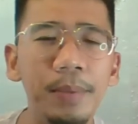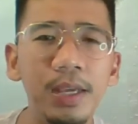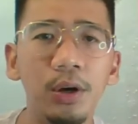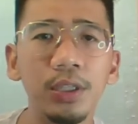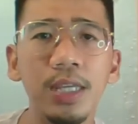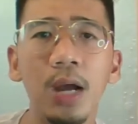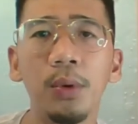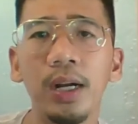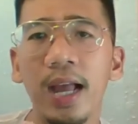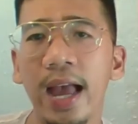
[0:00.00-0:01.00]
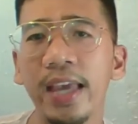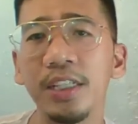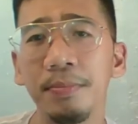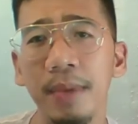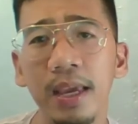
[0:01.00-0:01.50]
because our
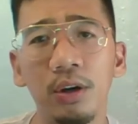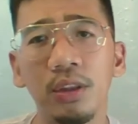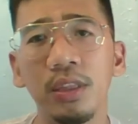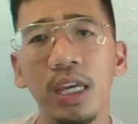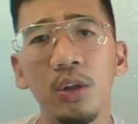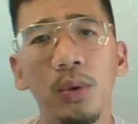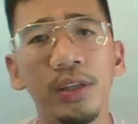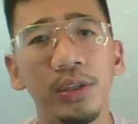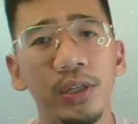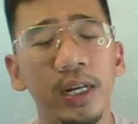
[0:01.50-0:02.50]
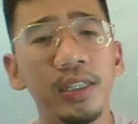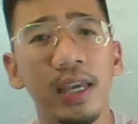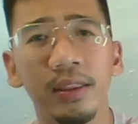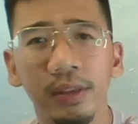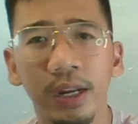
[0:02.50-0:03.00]
eyes make continual
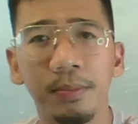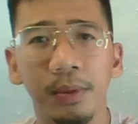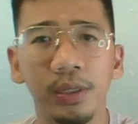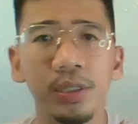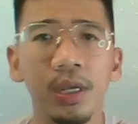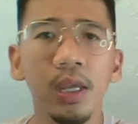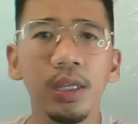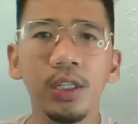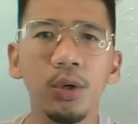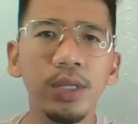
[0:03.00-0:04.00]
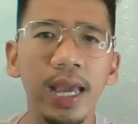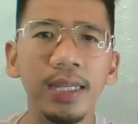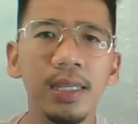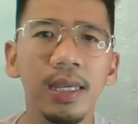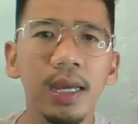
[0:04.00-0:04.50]
jerks and tremors, known
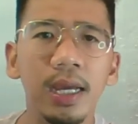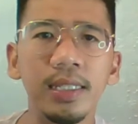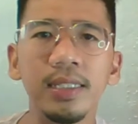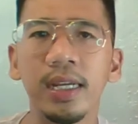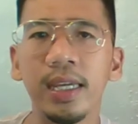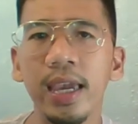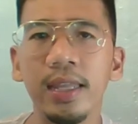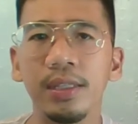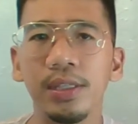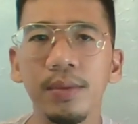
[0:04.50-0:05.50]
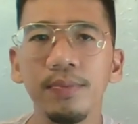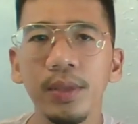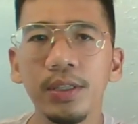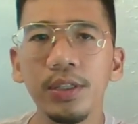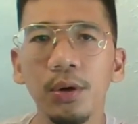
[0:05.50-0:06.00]
as saccades.
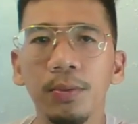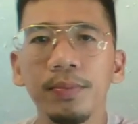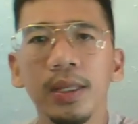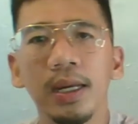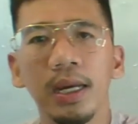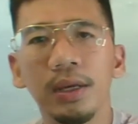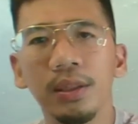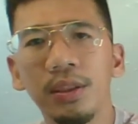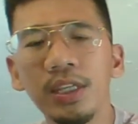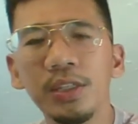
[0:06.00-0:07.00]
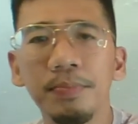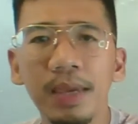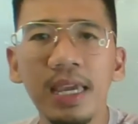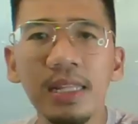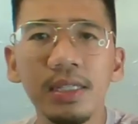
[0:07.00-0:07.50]
So, this
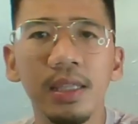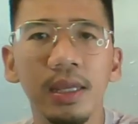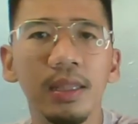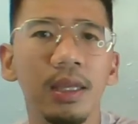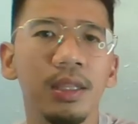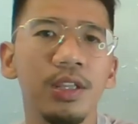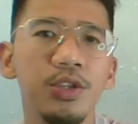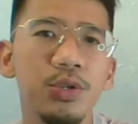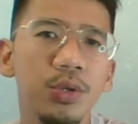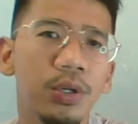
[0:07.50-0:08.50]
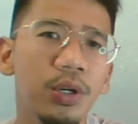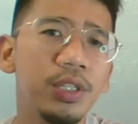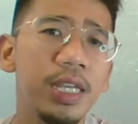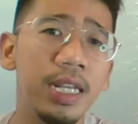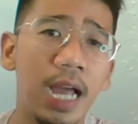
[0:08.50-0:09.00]
means that the
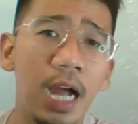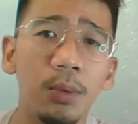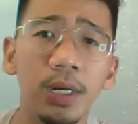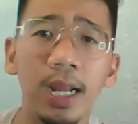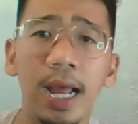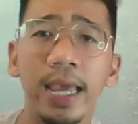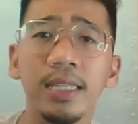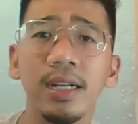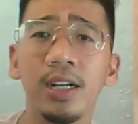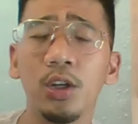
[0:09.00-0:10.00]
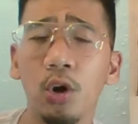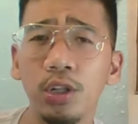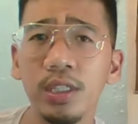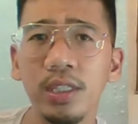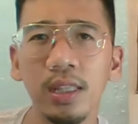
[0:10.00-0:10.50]
neurons in our eyes are
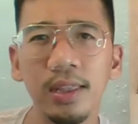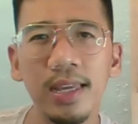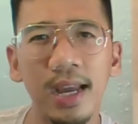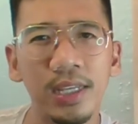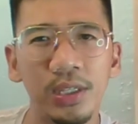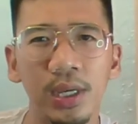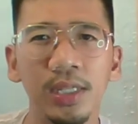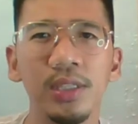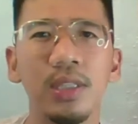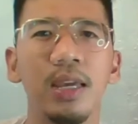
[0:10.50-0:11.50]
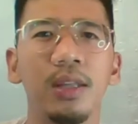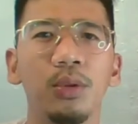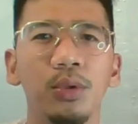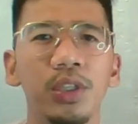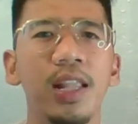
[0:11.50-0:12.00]
constantly
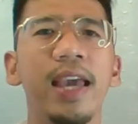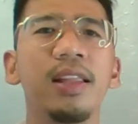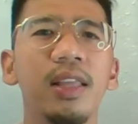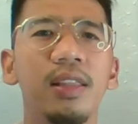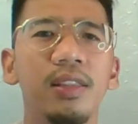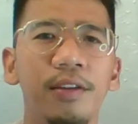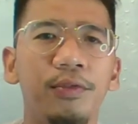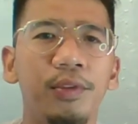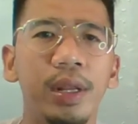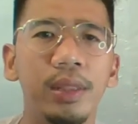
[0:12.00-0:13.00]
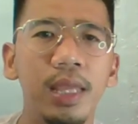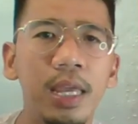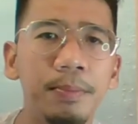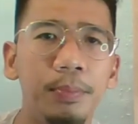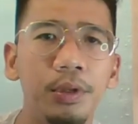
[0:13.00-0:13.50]
adjusting to slightly different
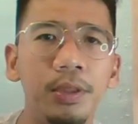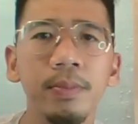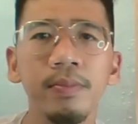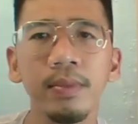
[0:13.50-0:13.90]
input